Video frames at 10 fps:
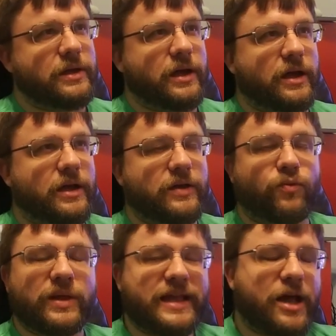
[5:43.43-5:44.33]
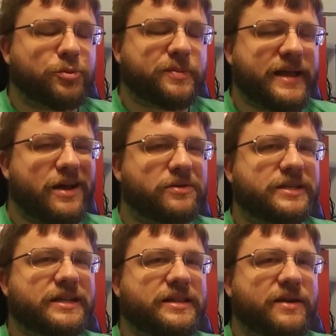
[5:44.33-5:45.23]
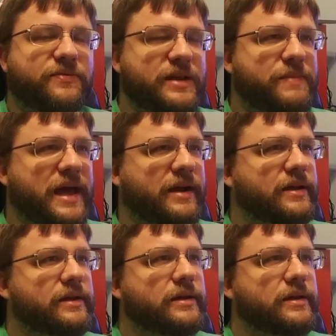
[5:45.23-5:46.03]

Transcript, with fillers: Uh, it really helps me out to get that feedback.